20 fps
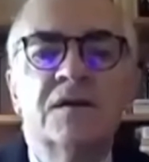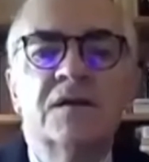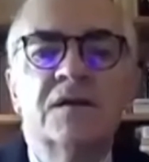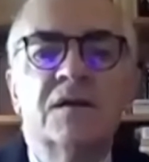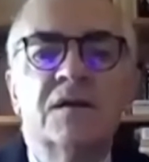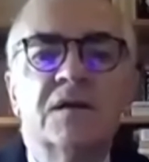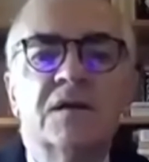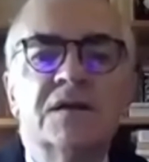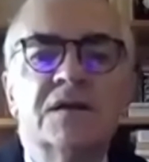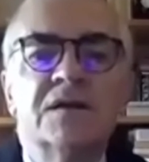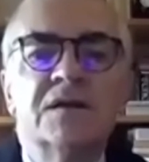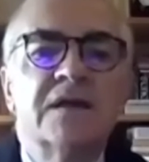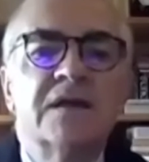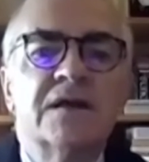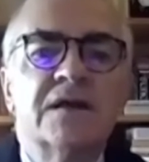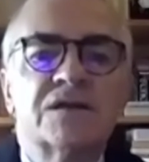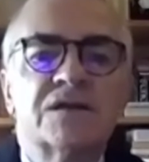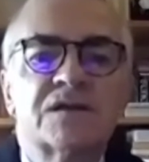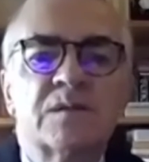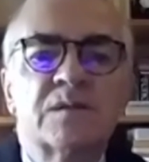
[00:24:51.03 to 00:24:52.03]
is there
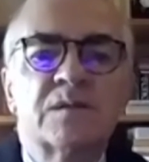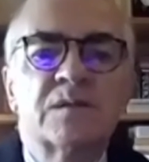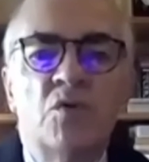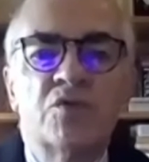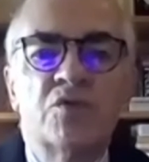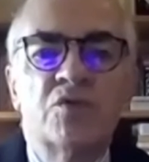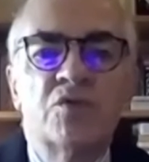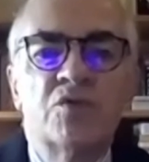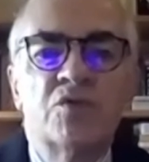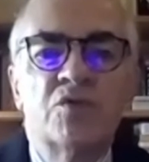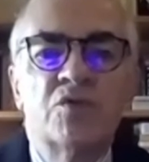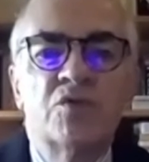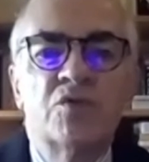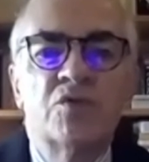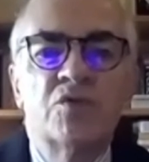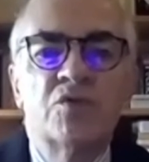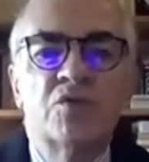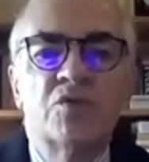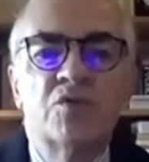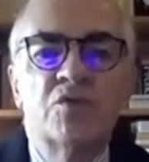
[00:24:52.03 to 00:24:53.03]
to support you in
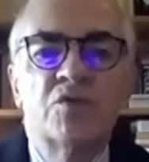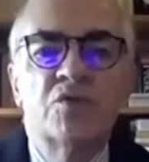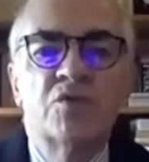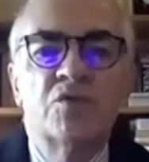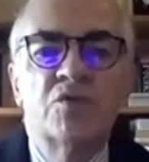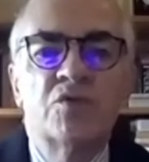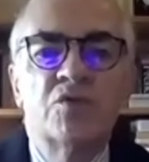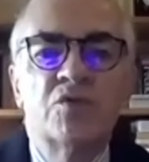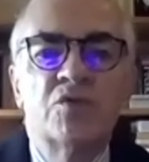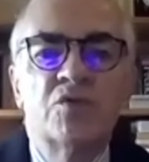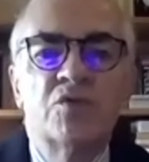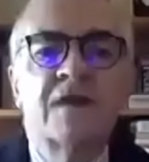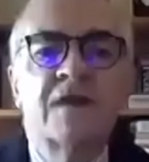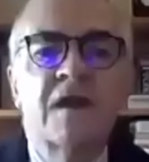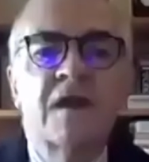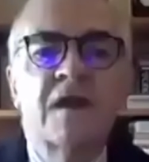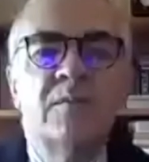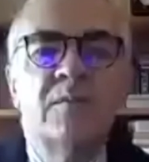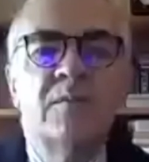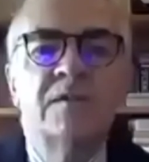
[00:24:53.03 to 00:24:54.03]
navigating and
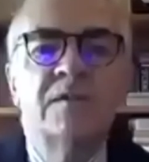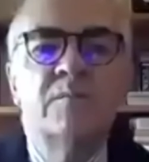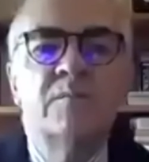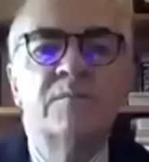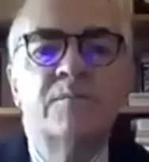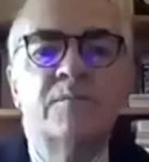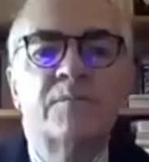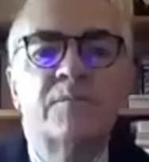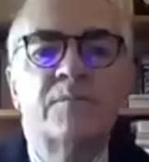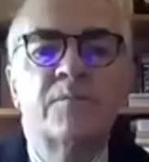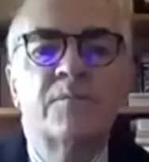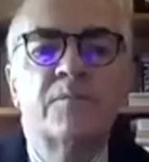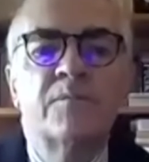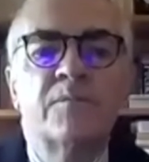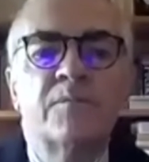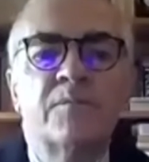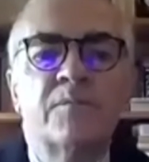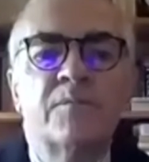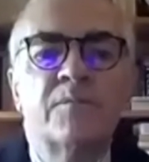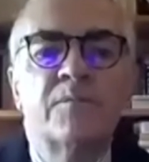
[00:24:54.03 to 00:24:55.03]
overcoming them.
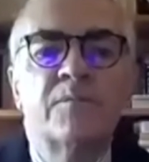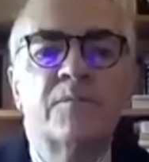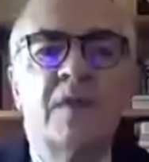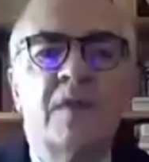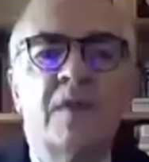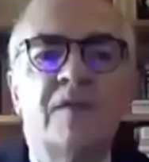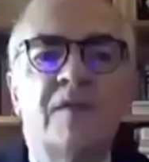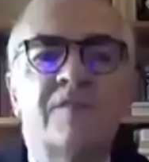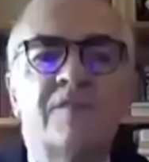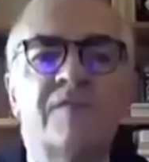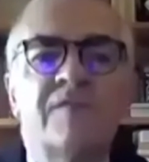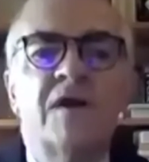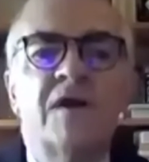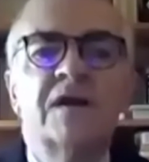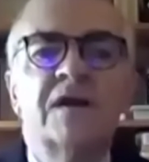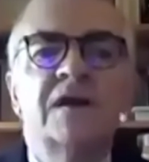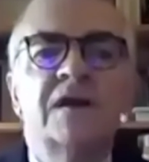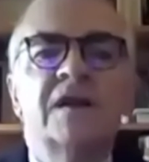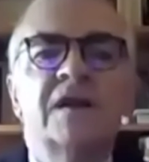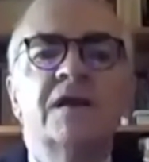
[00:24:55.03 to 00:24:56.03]

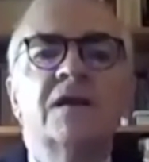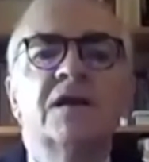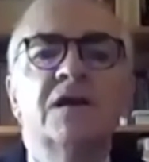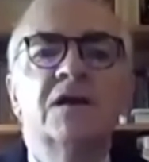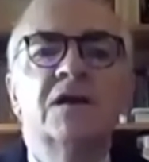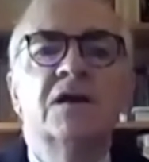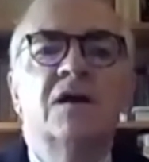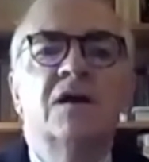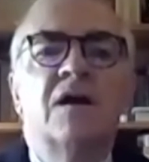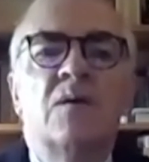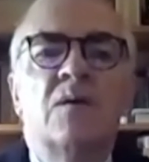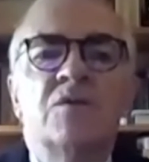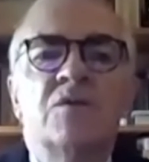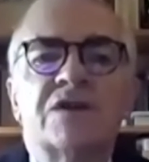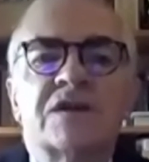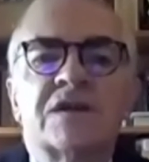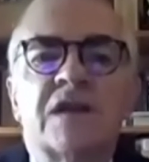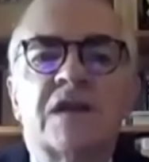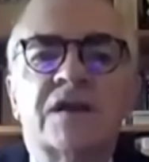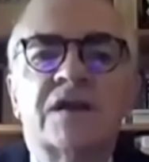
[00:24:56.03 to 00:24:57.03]
Finally, I would
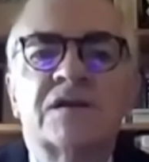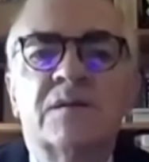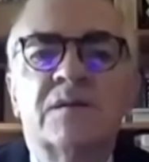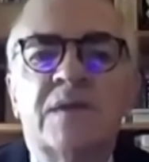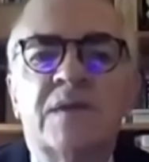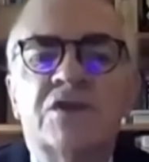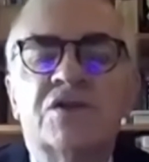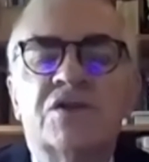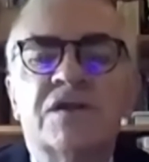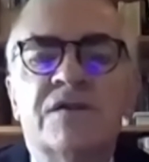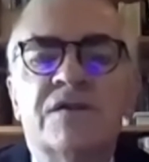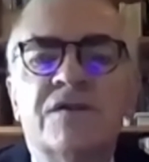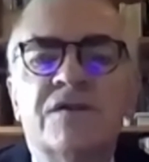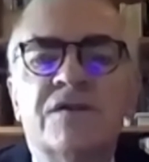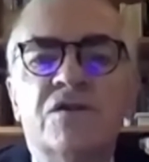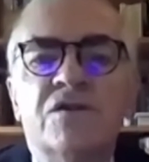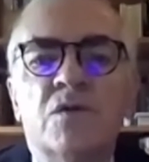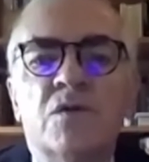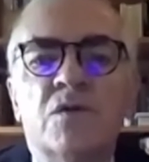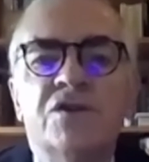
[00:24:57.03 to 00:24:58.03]
just like to mention the
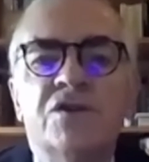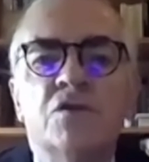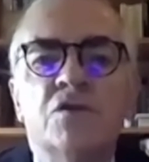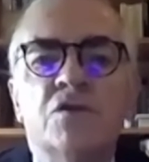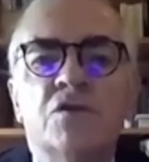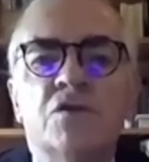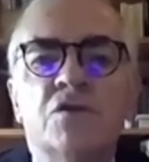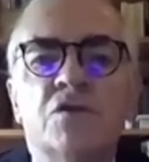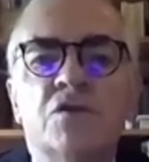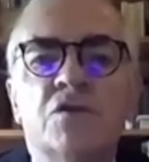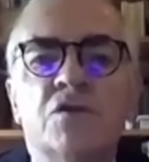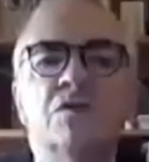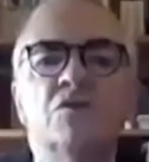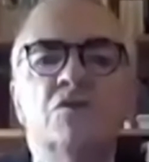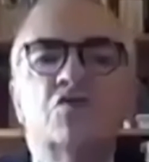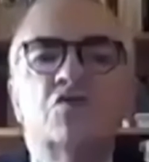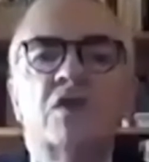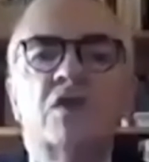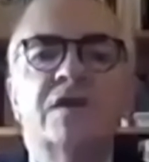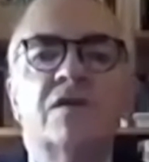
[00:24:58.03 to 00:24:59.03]
new
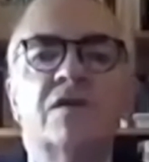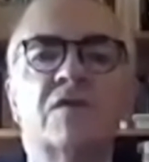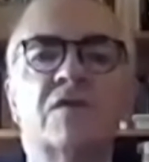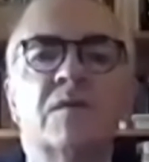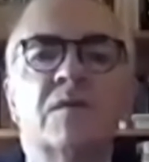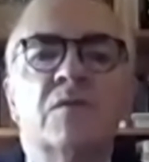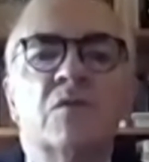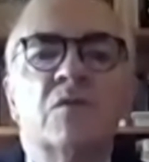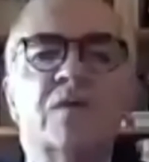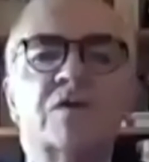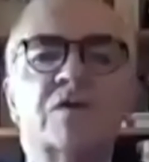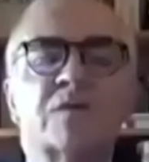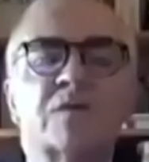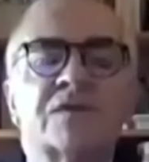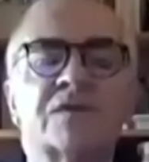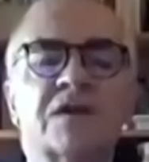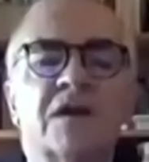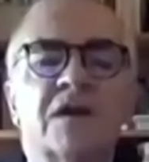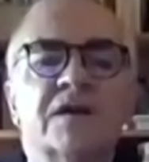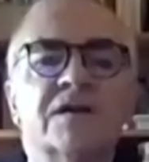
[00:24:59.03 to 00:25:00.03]
UK-EU trade agreement, which
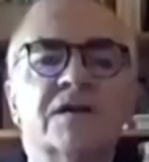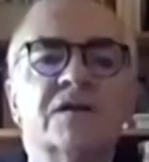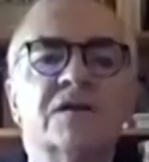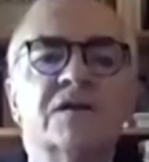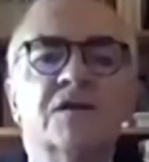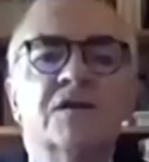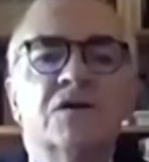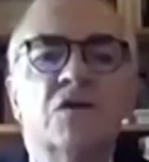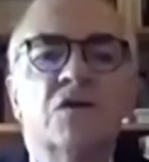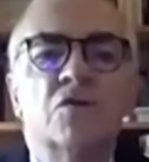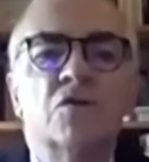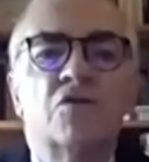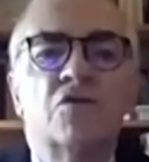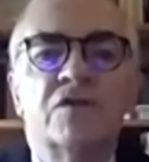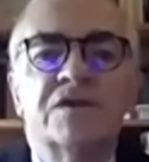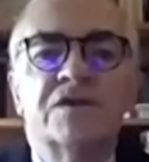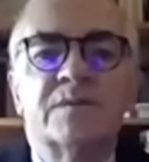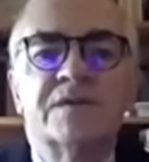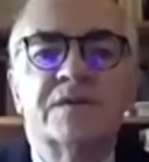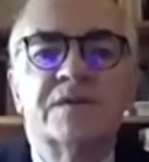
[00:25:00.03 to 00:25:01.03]
was signed on
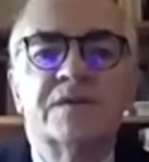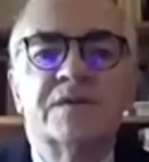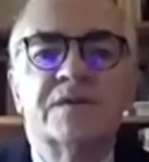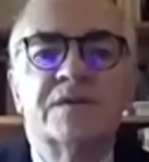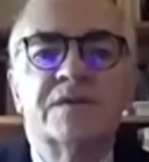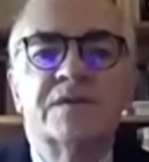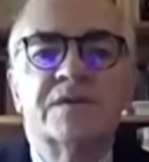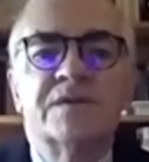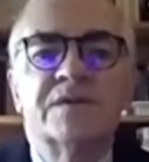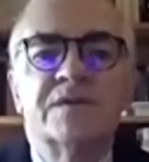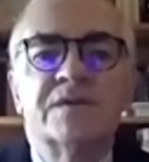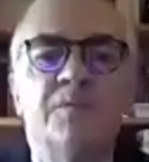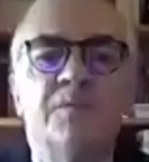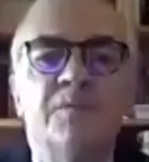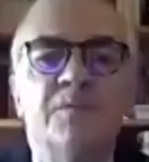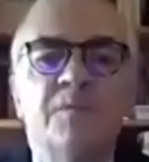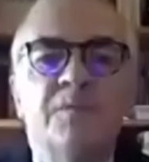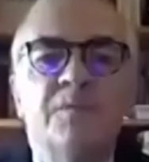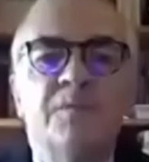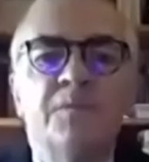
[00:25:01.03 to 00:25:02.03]
Christmas Eve.
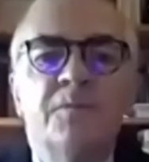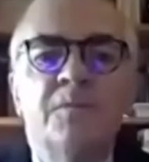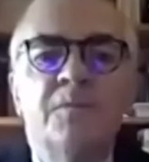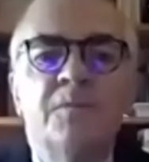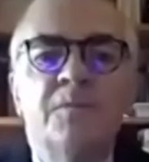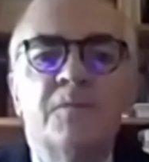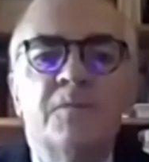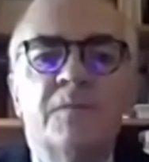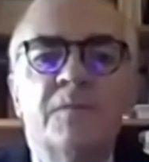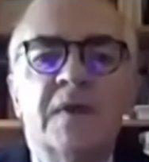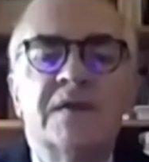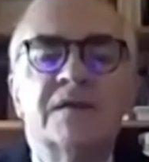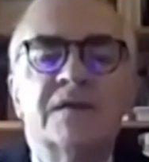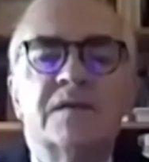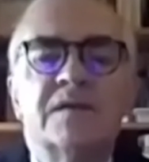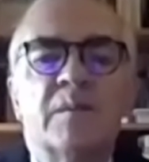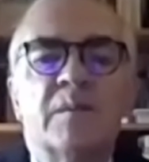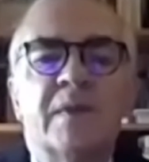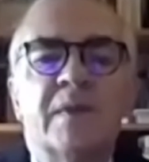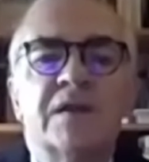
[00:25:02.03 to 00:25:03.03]
It
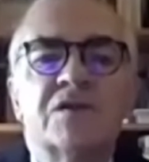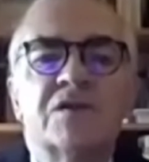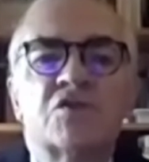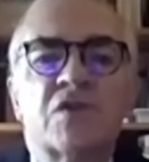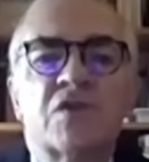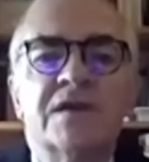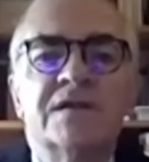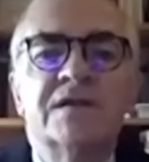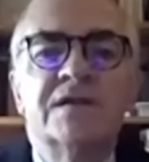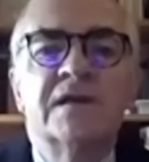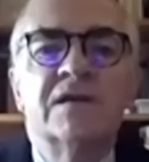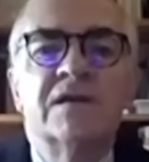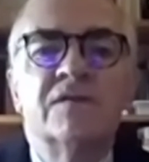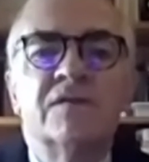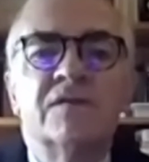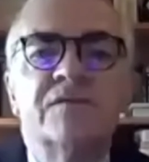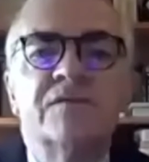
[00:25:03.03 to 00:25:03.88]
is the biggest trade deal of its